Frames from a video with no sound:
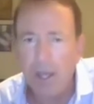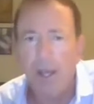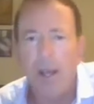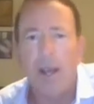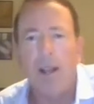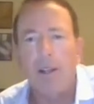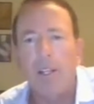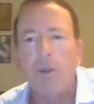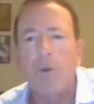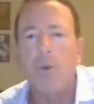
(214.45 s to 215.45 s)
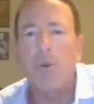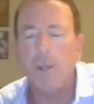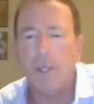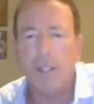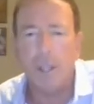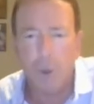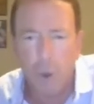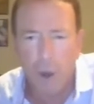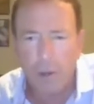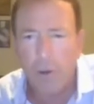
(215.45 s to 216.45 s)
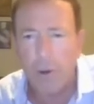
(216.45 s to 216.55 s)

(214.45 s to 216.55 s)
Q1